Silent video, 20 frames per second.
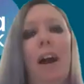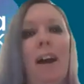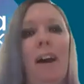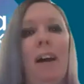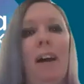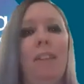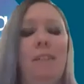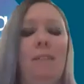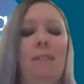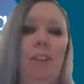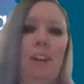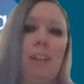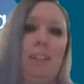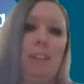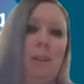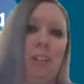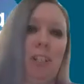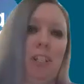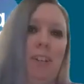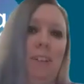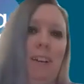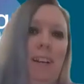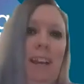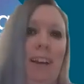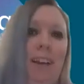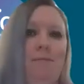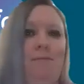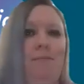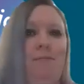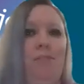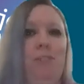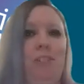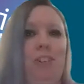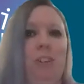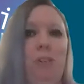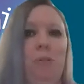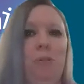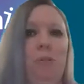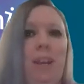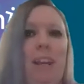the first question I have for
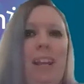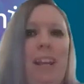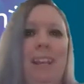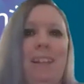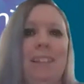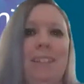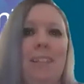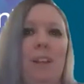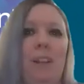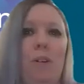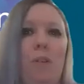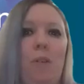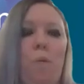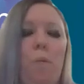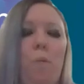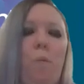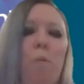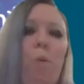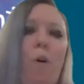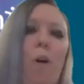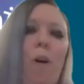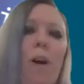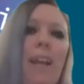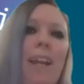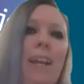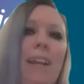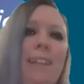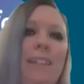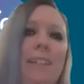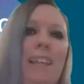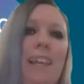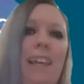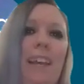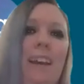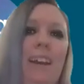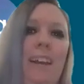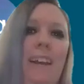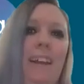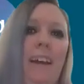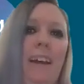you is, why is
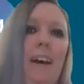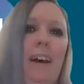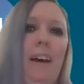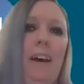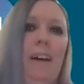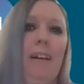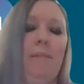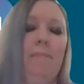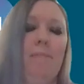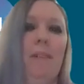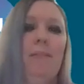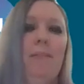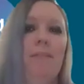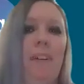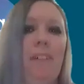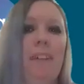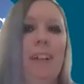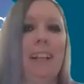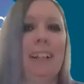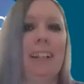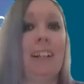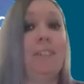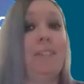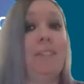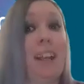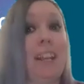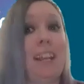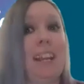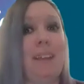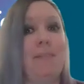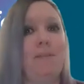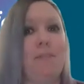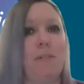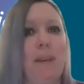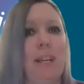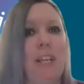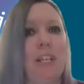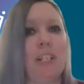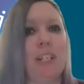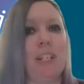there very little, if any,
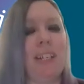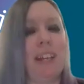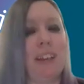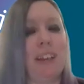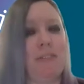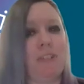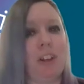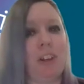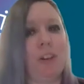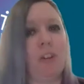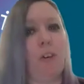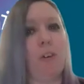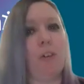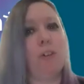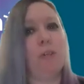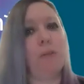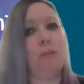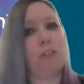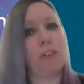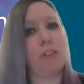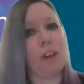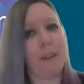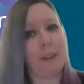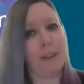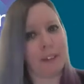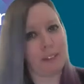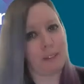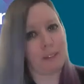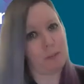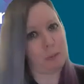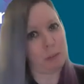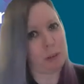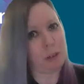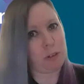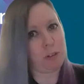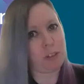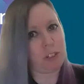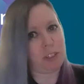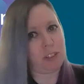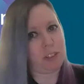information given on alternative
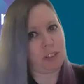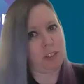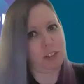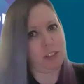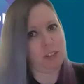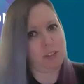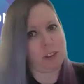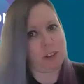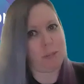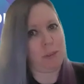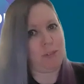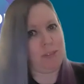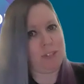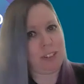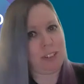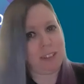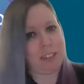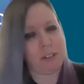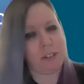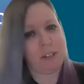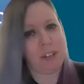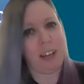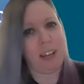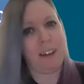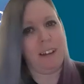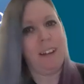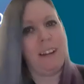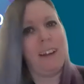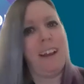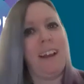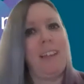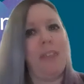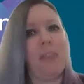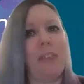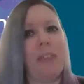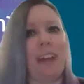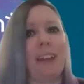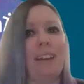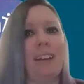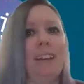approaches to the treatment of dystonia
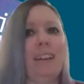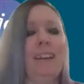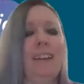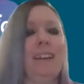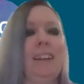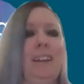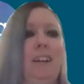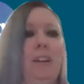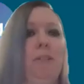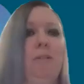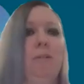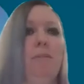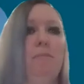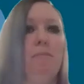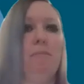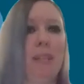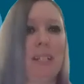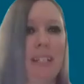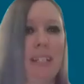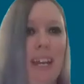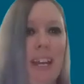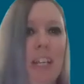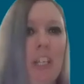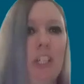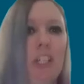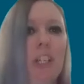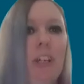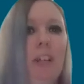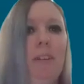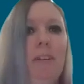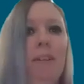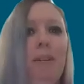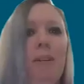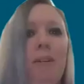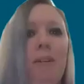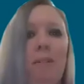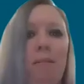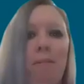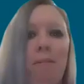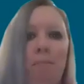than, medication,
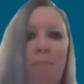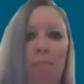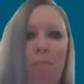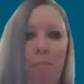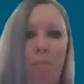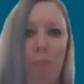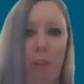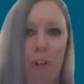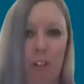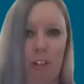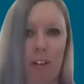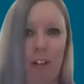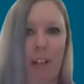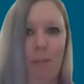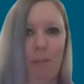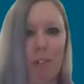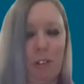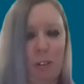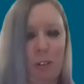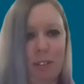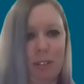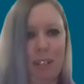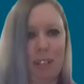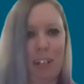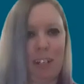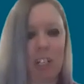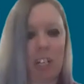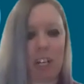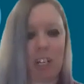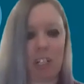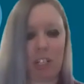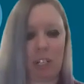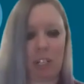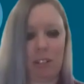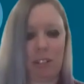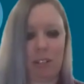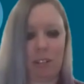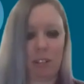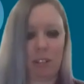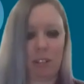botulinum toxin injections?